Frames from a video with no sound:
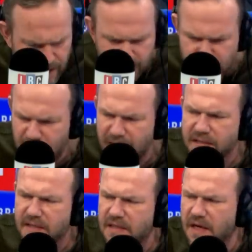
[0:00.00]
let me
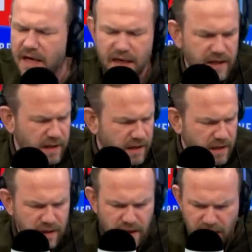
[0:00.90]
paint a slightly
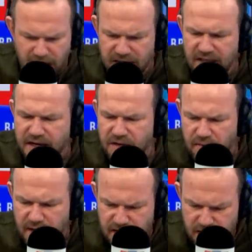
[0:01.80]

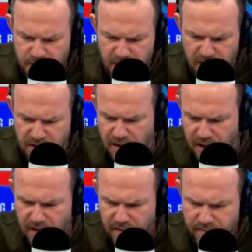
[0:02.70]
exaggerated
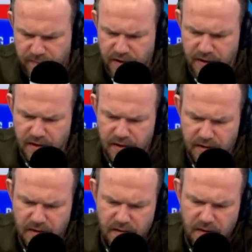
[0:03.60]
picture, but you,
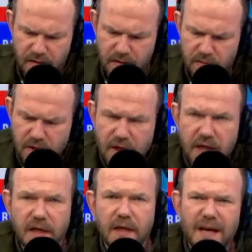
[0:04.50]
you, you know, you're
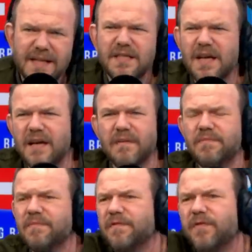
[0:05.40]
working, let's say,
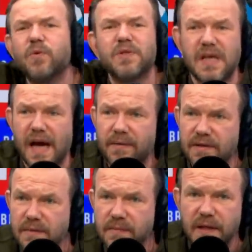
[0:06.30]
forty
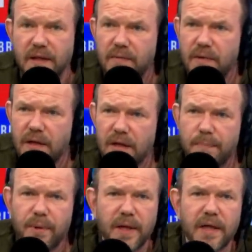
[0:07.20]
hours a week. You're working, you're
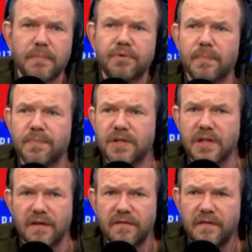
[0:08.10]
putting in a proper
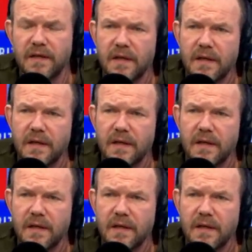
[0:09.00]
shift.